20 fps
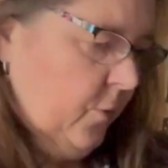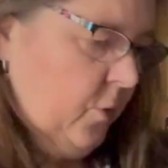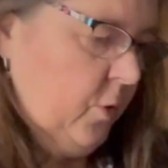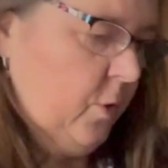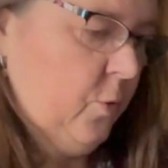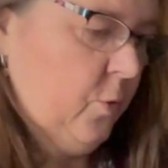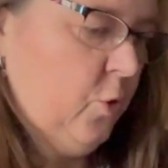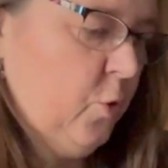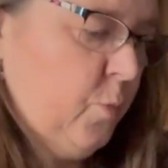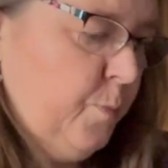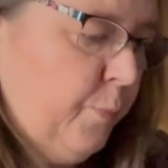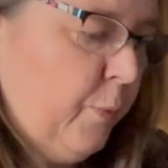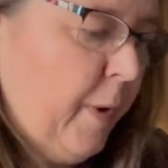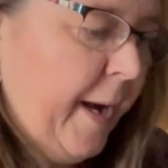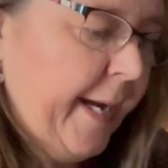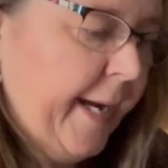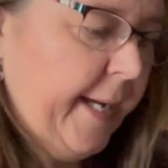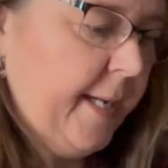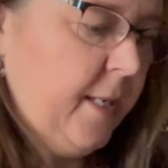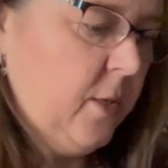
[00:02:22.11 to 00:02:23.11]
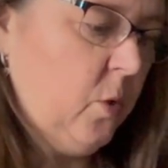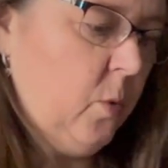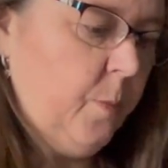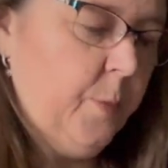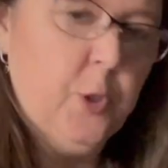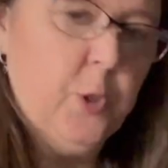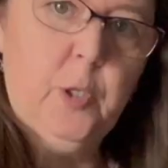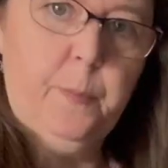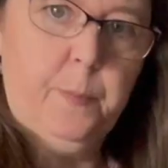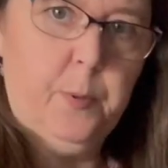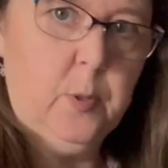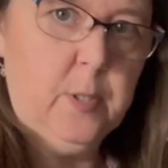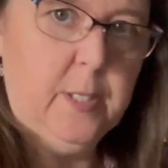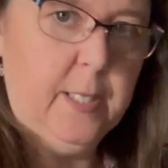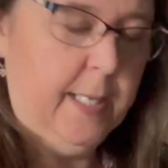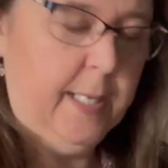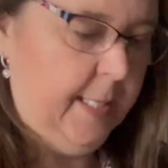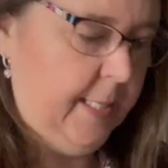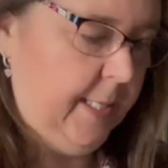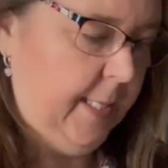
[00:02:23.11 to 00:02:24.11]
So just break it up as you're
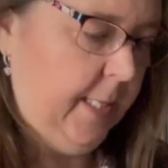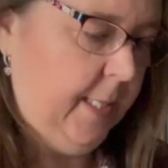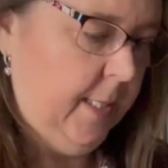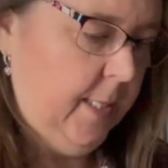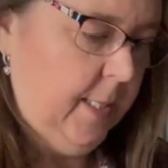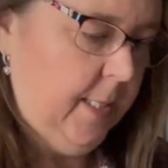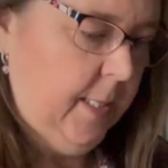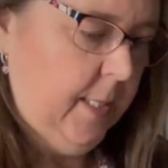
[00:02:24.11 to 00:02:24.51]
putting it in.